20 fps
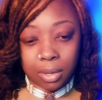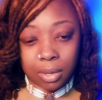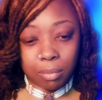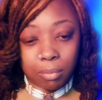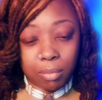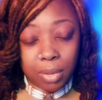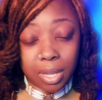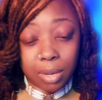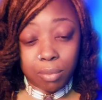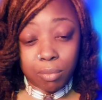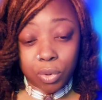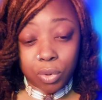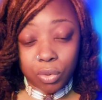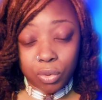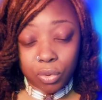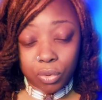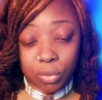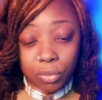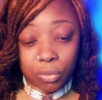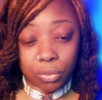make
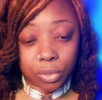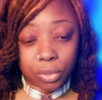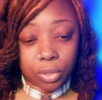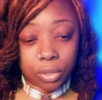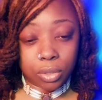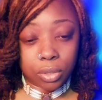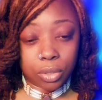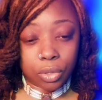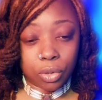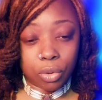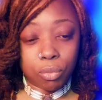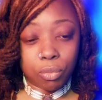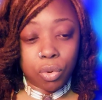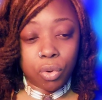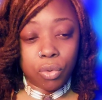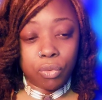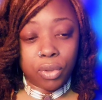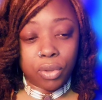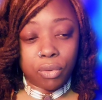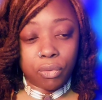moves, you're
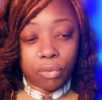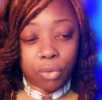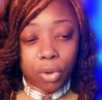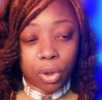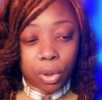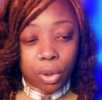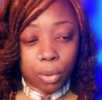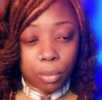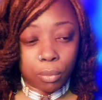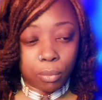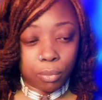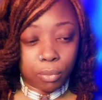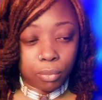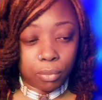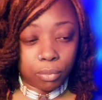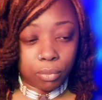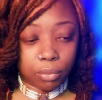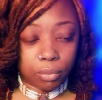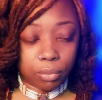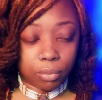moving from
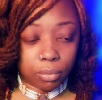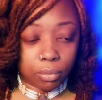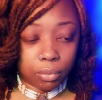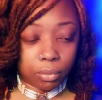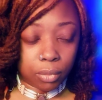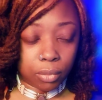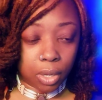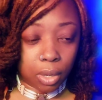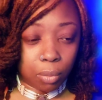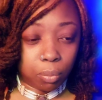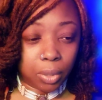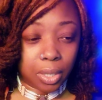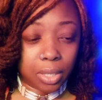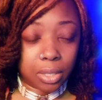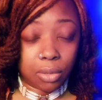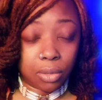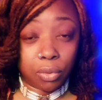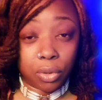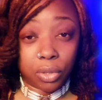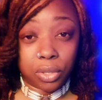a place
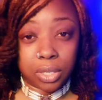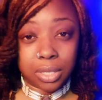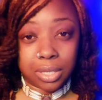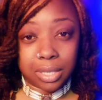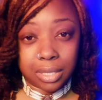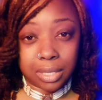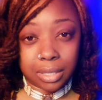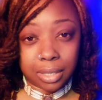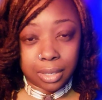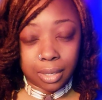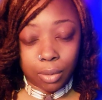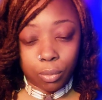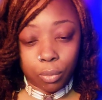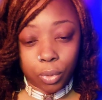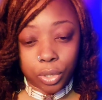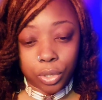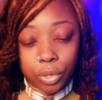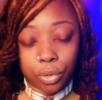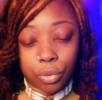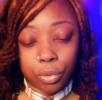of authenticity
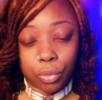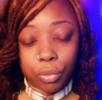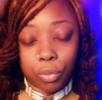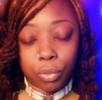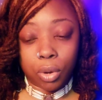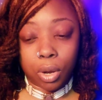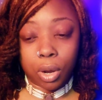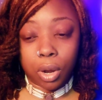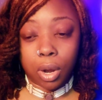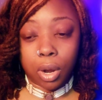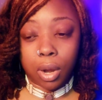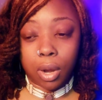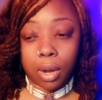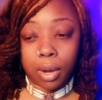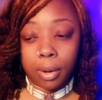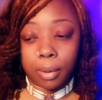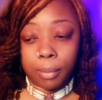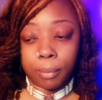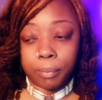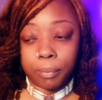when you
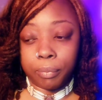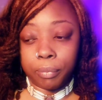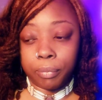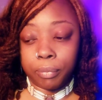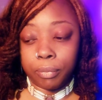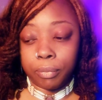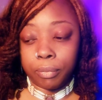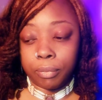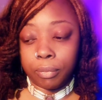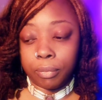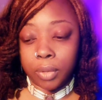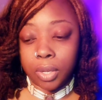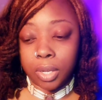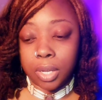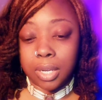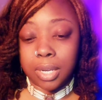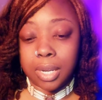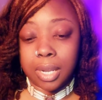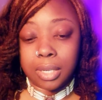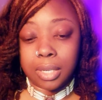are
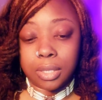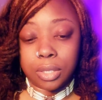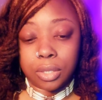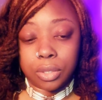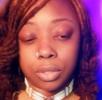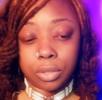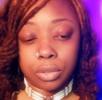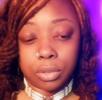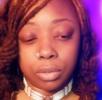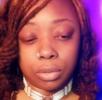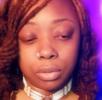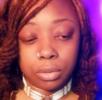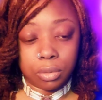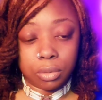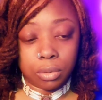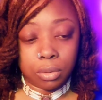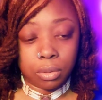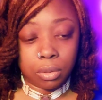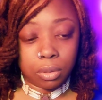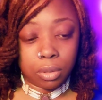connected
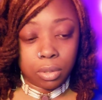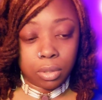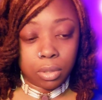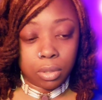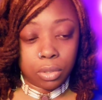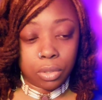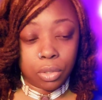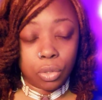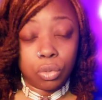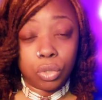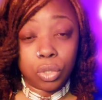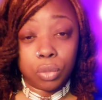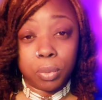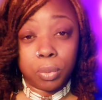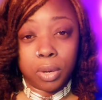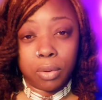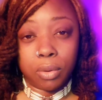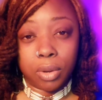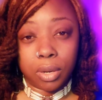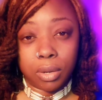to
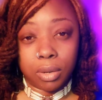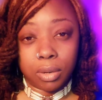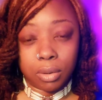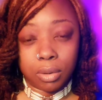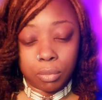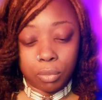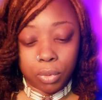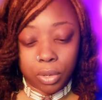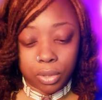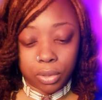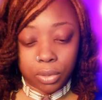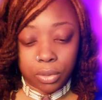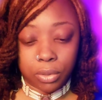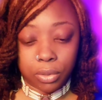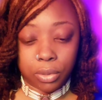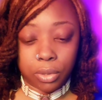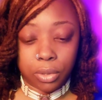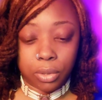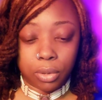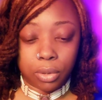spirit with
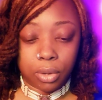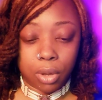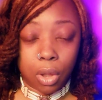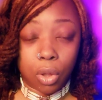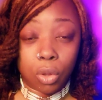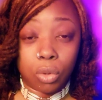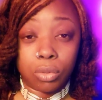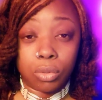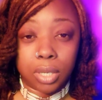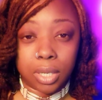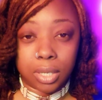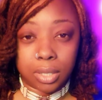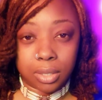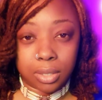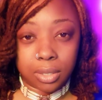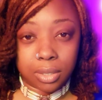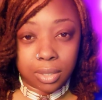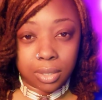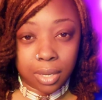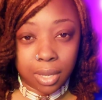
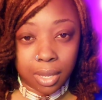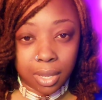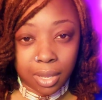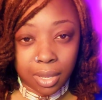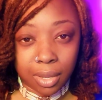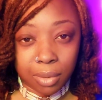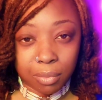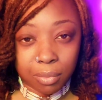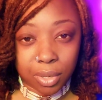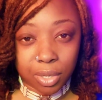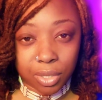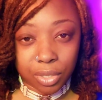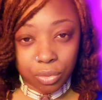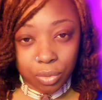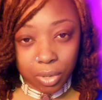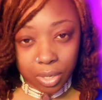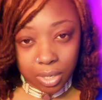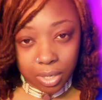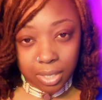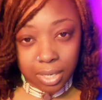wholeness, because you
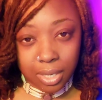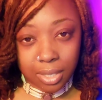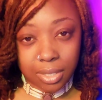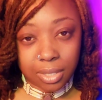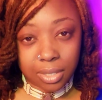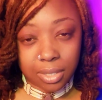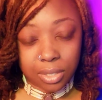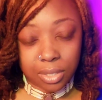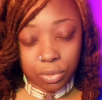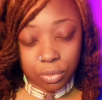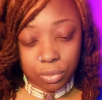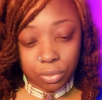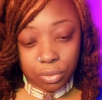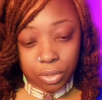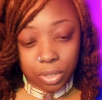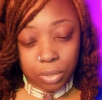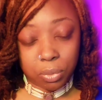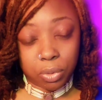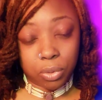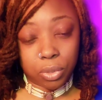are connected to the
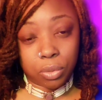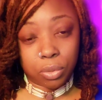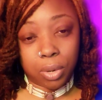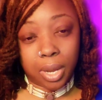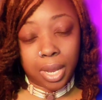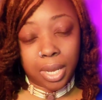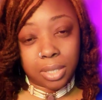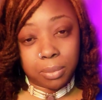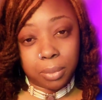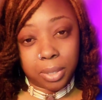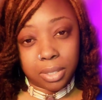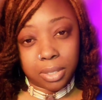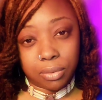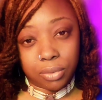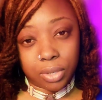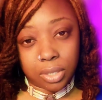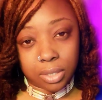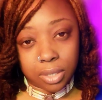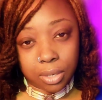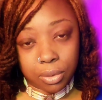spiritual aspect of
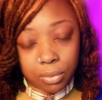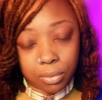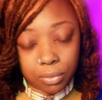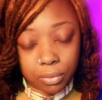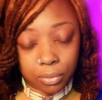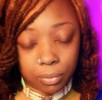yourself.